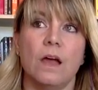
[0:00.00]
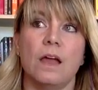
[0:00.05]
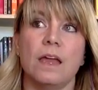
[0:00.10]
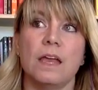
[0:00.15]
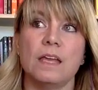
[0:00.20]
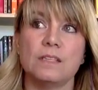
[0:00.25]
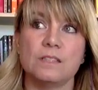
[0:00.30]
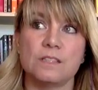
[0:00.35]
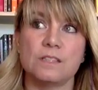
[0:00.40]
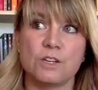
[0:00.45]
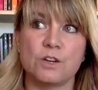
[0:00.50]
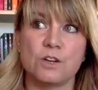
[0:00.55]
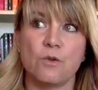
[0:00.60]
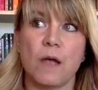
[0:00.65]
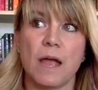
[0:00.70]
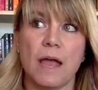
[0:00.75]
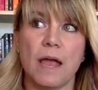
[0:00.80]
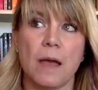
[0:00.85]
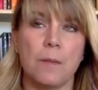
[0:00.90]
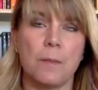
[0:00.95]

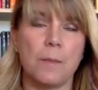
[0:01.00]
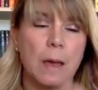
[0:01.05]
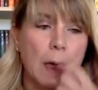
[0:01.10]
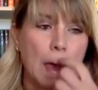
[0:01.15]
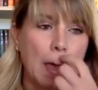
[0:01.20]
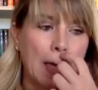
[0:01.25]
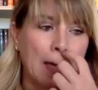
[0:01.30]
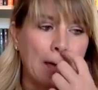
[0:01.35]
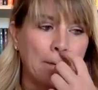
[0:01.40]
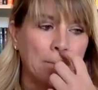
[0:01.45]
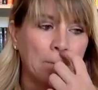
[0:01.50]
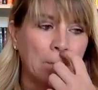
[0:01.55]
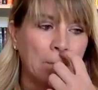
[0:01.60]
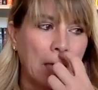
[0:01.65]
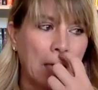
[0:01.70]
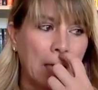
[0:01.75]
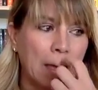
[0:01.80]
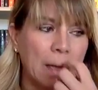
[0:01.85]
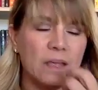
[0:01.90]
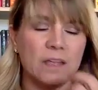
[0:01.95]
Instagram,
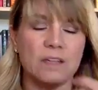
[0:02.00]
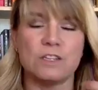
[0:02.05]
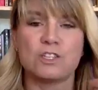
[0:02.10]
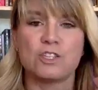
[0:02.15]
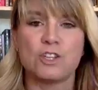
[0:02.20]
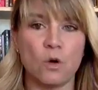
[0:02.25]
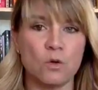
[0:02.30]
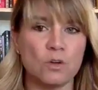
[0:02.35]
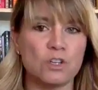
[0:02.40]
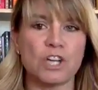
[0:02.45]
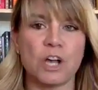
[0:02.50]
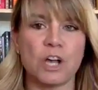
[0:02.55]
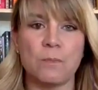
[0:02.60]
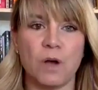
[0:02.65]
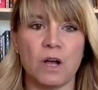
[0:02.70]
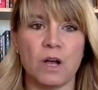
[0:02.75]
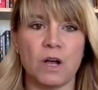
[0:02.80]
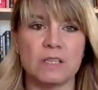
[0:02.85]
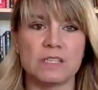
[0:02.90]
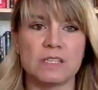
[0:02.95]
don't jump
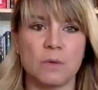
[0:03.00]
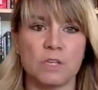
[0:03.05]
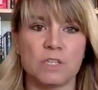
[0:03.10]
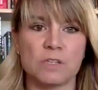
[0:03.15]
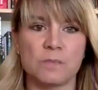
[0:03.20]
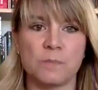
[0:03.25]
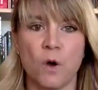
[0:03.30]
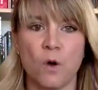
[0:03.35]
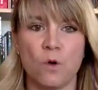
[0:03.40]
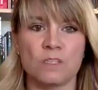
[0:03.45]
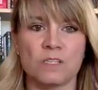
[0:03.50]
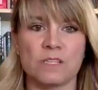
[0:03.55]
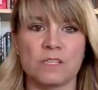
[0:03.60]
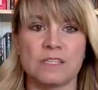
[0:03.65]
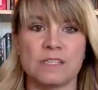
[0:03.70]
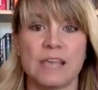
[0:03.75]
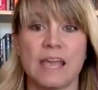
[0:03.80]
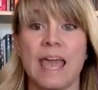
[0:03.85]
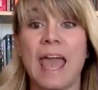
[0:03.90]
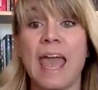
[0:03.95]
on someone's post and say,